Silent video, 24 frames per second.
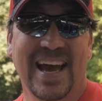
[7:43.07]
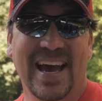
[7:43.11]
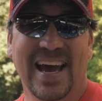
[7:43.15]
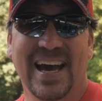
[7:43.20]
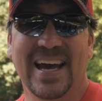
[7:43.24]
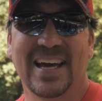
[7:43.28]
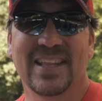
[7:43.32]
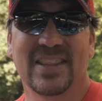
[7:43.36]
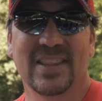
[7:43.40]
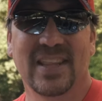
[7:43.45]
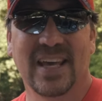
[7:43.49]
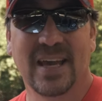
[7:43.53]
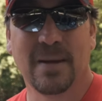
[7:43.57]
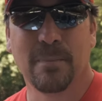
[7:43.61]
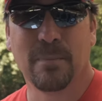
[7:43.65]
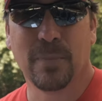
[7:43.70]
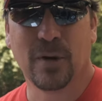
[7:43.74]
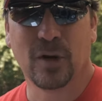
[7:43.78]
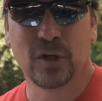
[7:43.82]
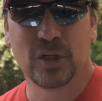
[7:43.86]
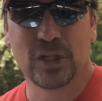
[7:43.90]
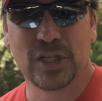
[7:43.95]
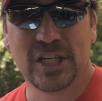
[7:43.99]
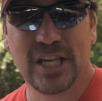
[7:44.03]
on that
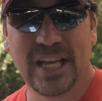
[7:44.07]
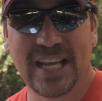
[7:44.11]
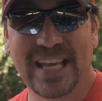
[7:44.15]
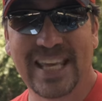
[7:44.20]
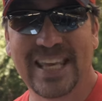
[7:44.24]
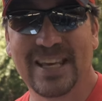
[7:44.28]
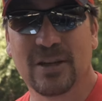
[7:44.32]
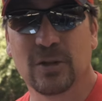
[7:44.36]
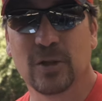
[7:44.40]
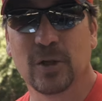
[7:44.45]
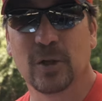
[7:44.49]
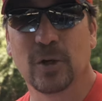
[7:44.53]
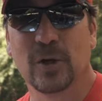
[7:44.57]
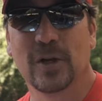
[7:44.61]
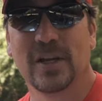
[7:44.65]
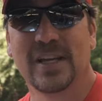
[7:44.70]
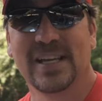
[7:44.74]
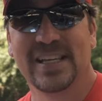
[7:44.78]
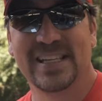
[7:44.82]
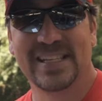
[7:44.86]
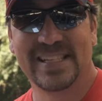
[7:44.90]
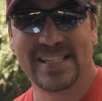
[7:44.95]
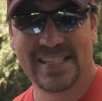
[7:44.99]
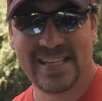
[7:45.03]
particular
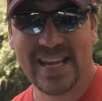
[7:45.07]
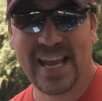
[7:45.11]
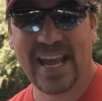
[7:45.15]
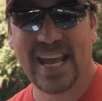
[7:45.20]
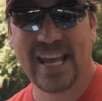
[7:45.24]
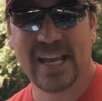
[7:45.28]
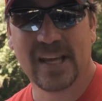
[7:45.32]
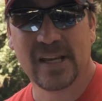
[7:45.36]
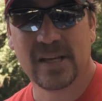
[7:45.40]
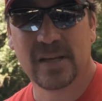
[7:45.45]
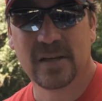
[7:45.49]
day.